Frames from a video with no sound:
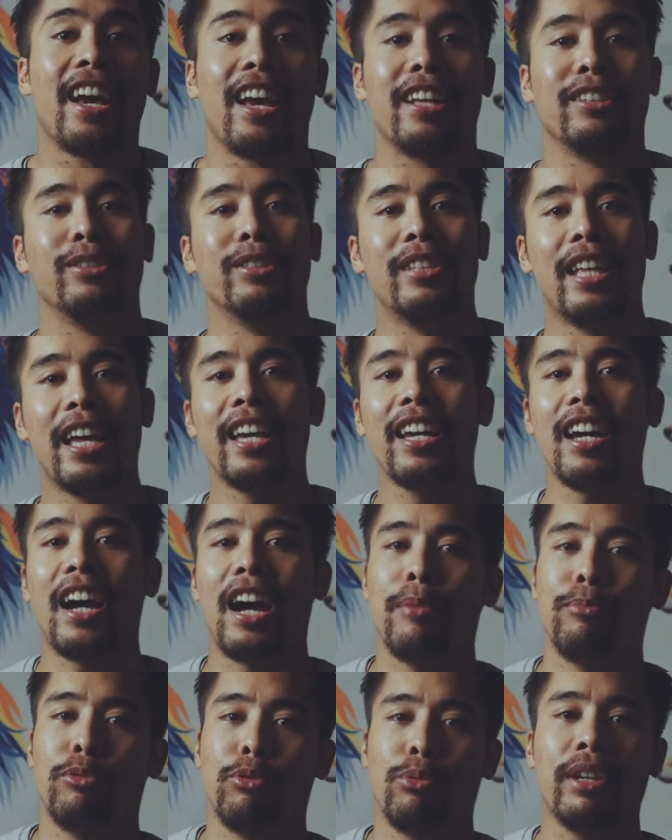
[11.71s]
and today
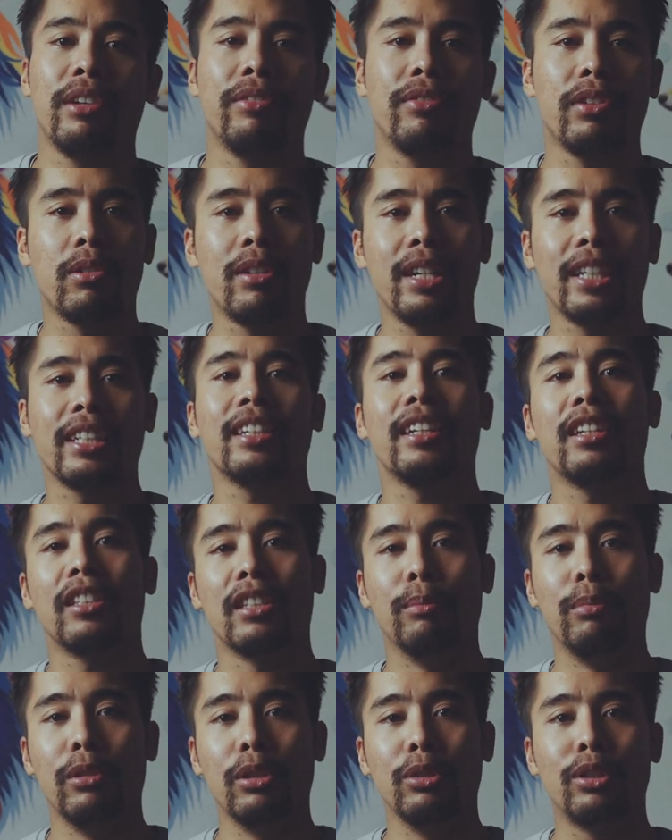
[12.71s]
I'm reviewing the
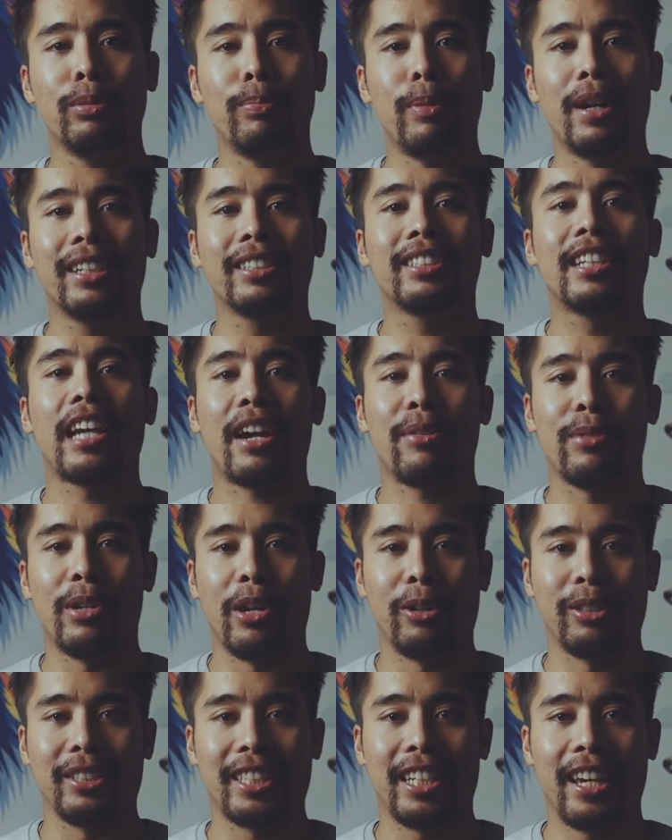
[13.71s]
Bluesmart carry-on